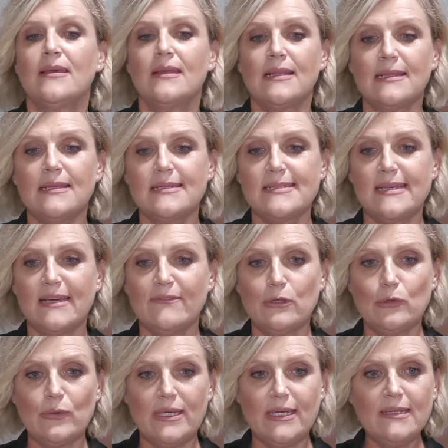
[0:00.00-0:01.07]
Let's have a
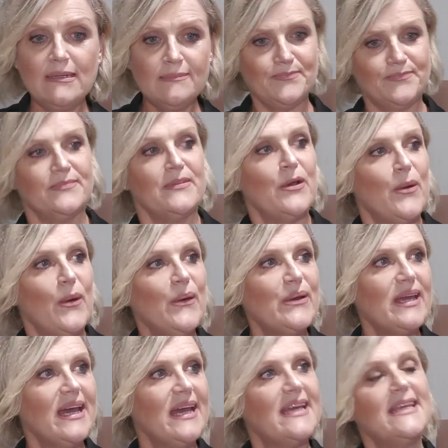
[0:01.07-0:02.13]
look here.
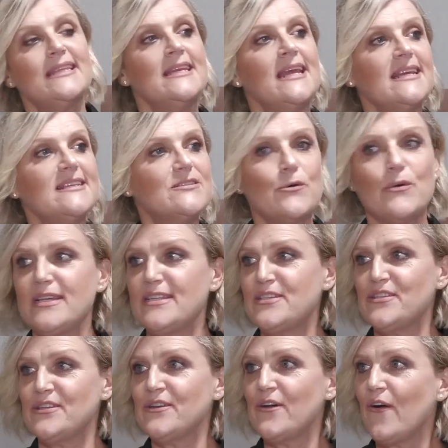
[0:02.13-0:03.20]
Okay, the next
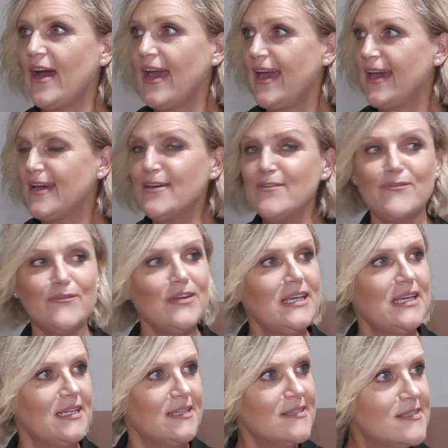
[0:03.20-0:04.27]
question I have
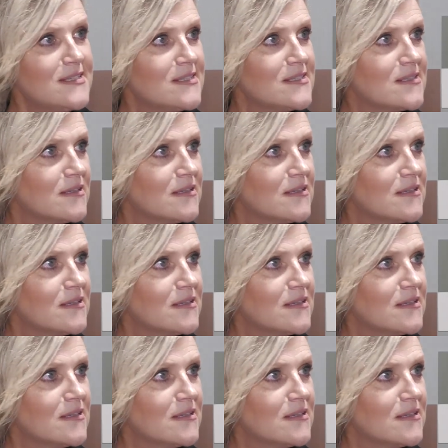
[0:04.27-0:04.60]
is,